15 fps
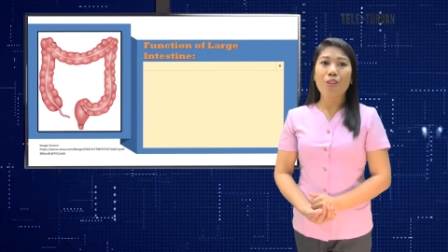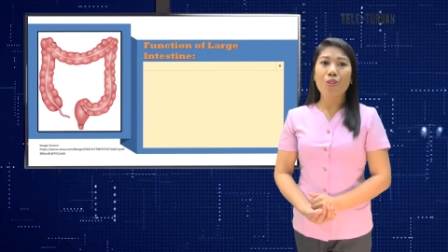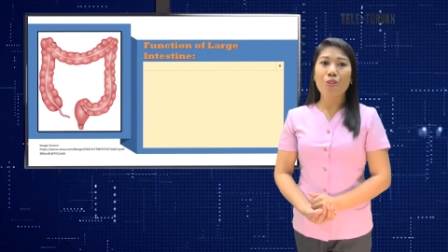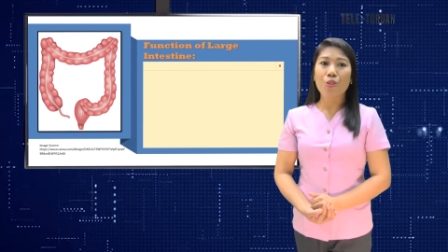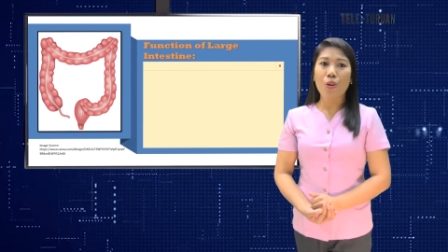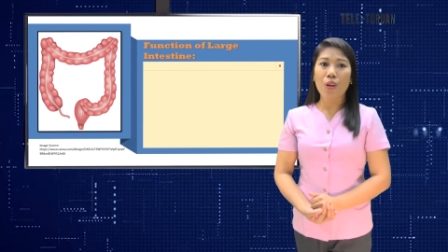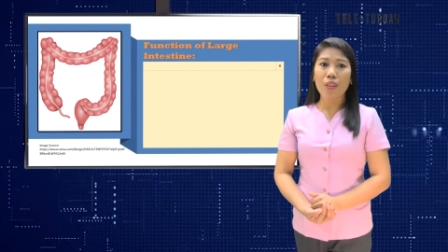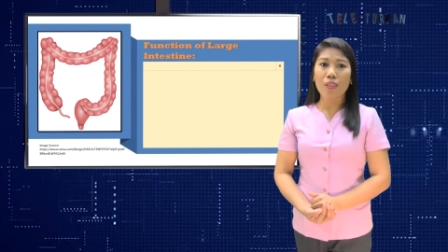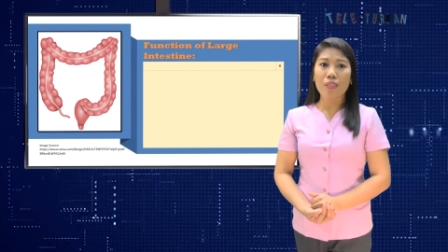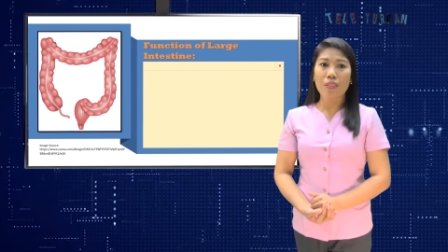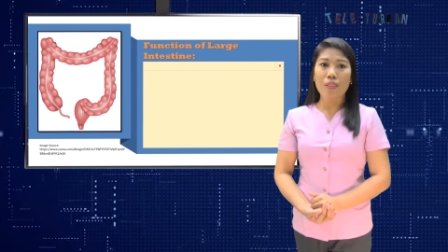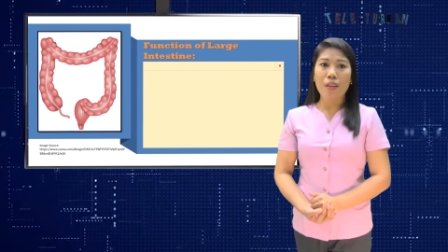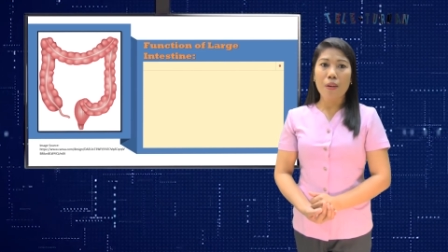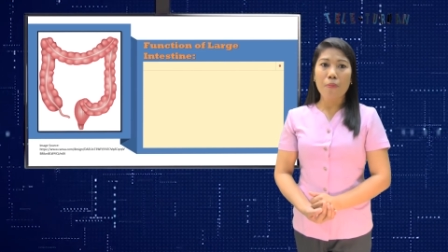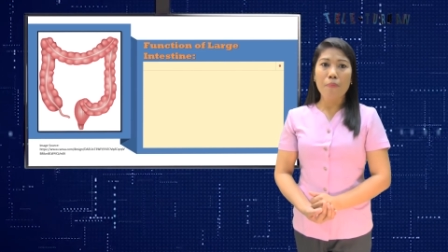
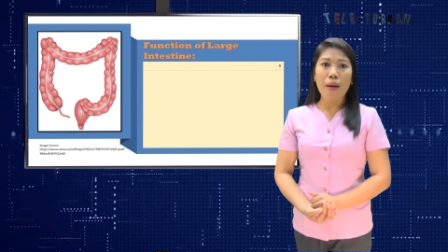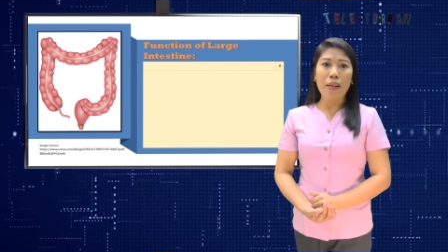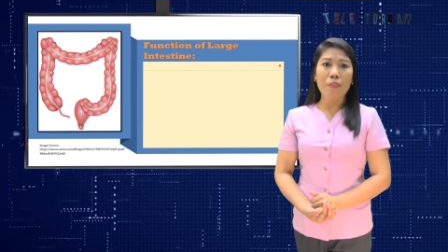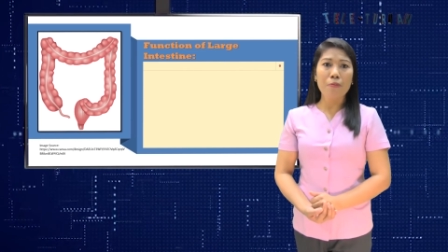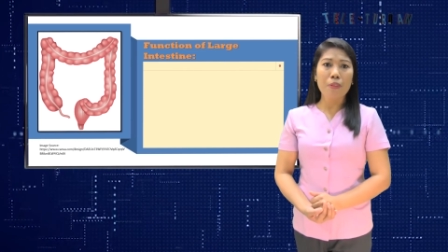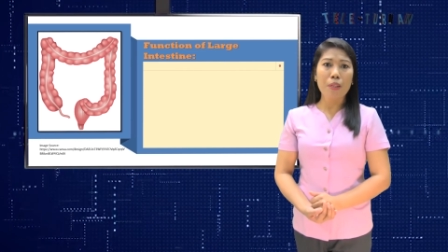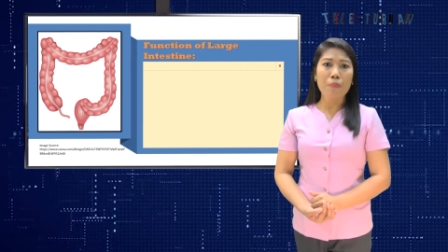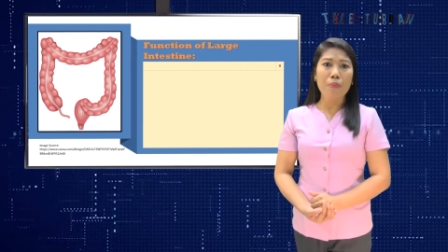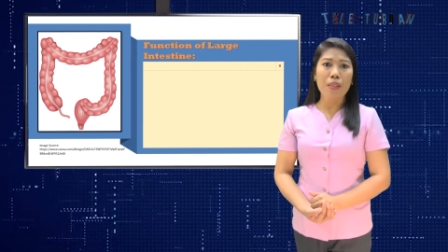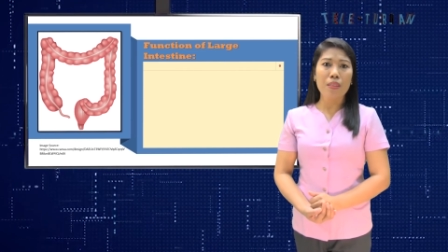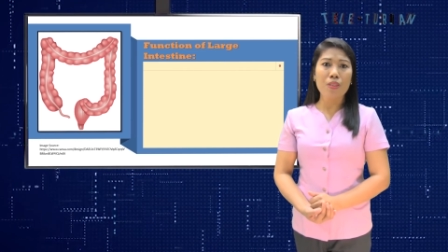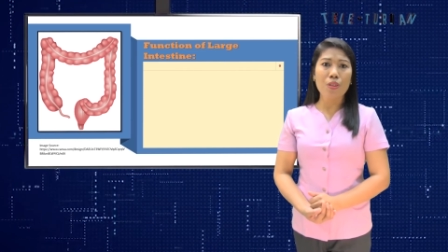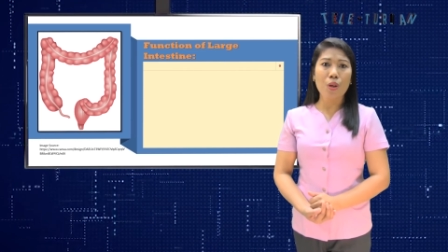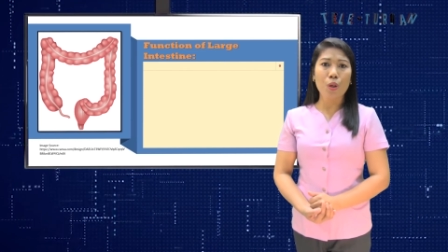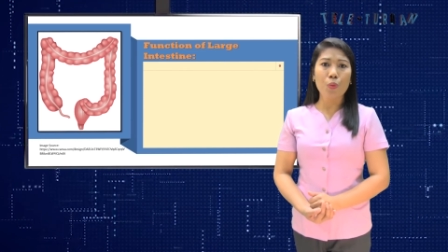salt,
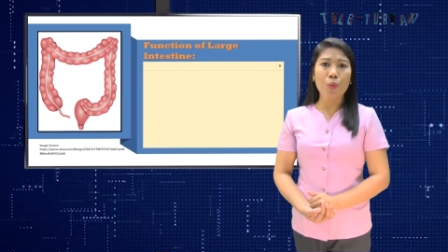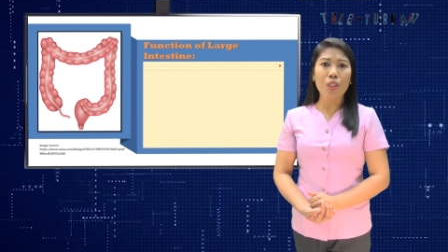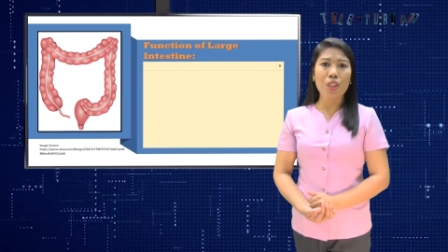biofilaments on